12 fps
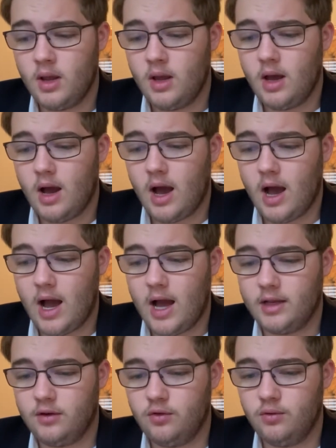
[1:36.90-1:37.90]
I
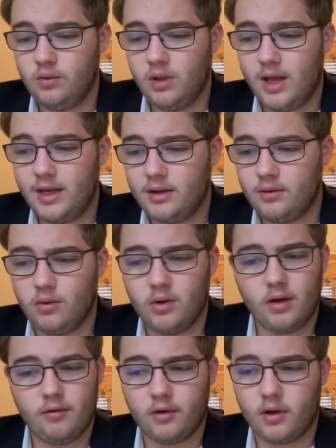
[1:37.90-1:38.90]
do like,
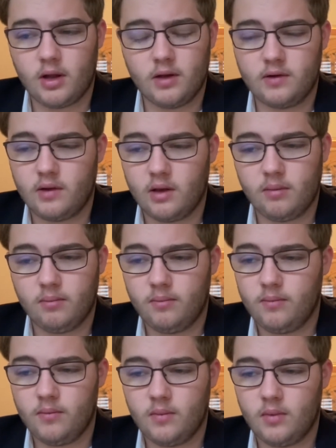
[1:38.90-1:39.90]
I forgot his name,
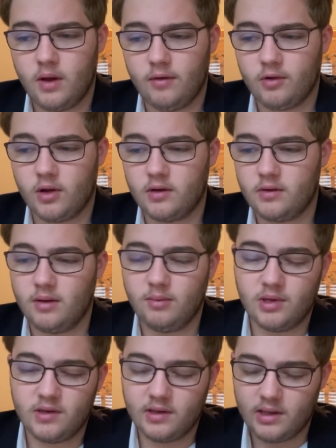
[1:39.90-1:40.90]
but
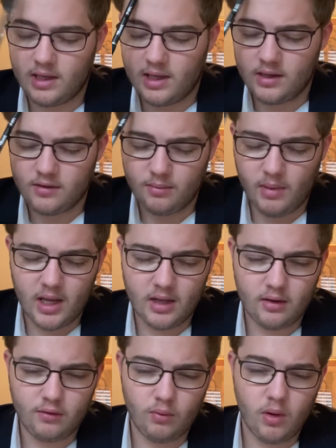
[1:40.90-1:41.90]
he's in The King's Man
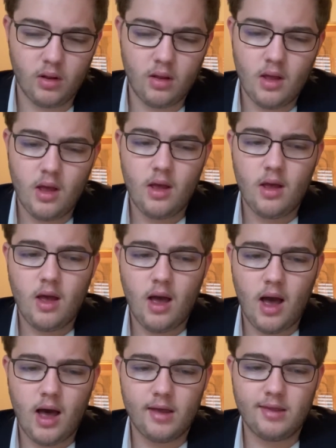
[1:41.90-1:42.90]
as well.
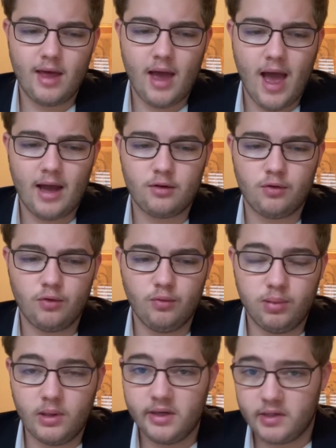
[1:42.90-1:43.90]
The actor who
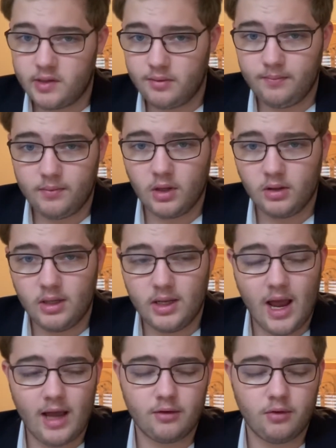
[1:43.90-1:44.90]
plays the lead
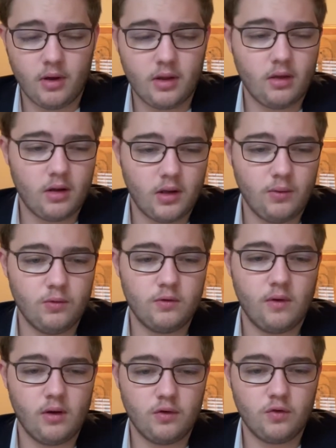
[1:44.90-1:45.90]
actor, I thought he was
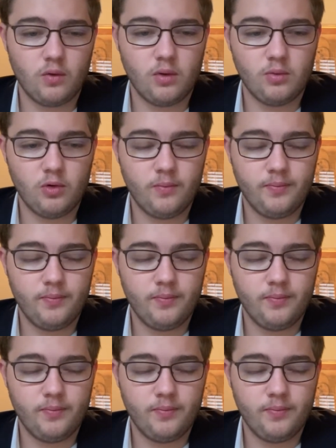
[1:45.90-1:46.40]
very enjoyable.